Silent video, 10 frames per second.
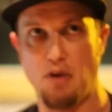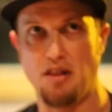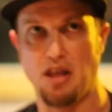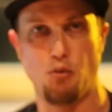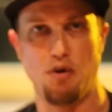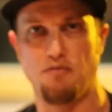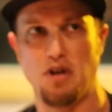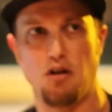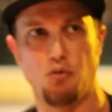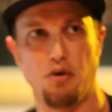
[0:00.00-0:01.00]
I think we've
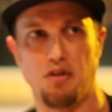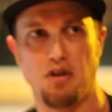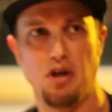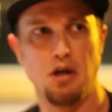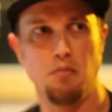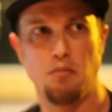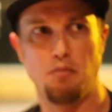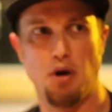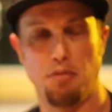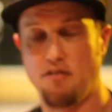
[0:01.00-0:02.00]
dealt with
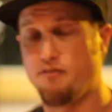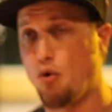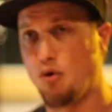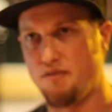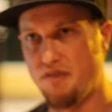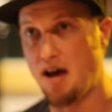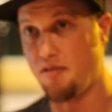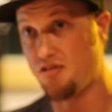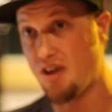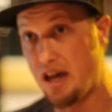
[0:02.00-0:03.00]
probably 4 or
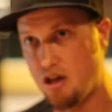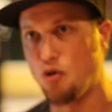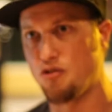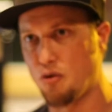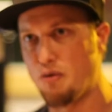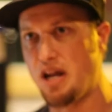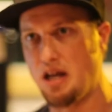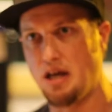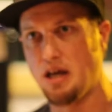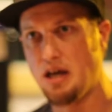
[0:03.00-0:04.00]
5 cycles
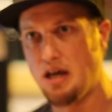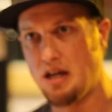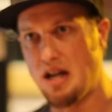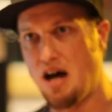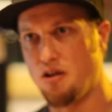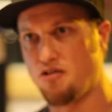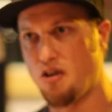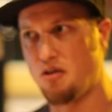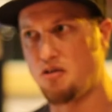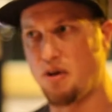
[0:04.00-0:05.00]
already now.
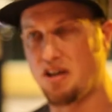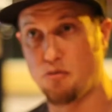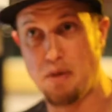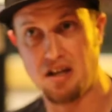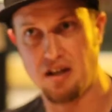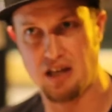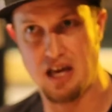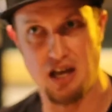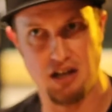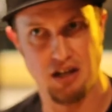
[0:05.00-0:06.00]
So to expect a
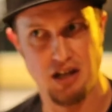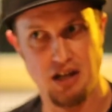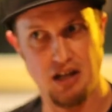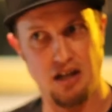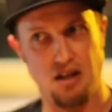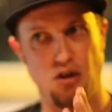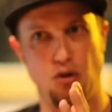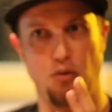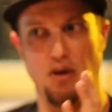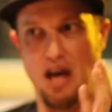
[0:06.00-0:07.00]
kid
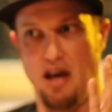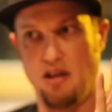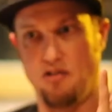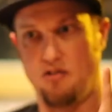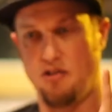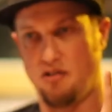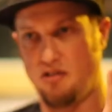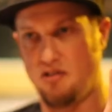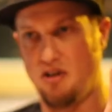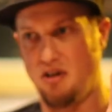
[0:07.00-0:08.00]
who has
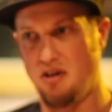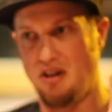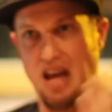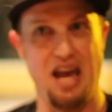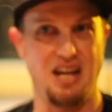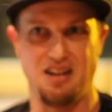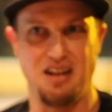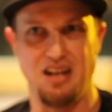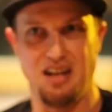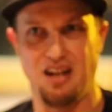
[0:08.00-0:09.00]
just turned
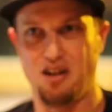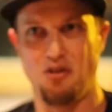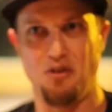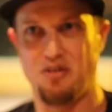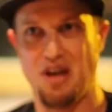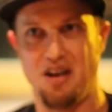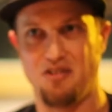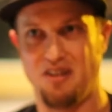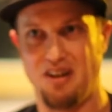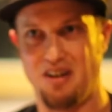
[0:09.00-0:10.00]
18 in
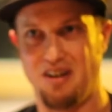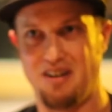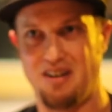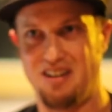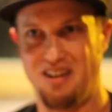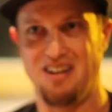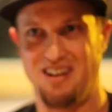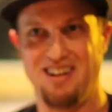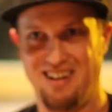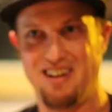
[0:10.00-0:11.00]
2000 and,
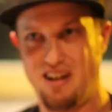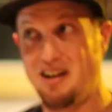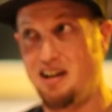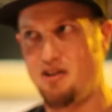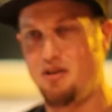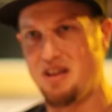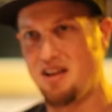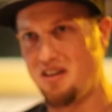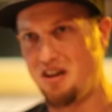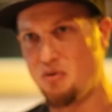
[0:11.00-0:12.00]
in
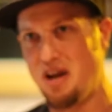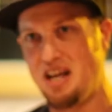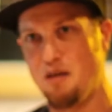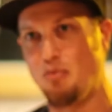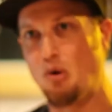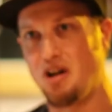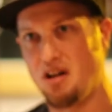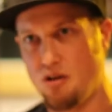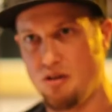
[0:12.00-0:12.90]
2020 and born in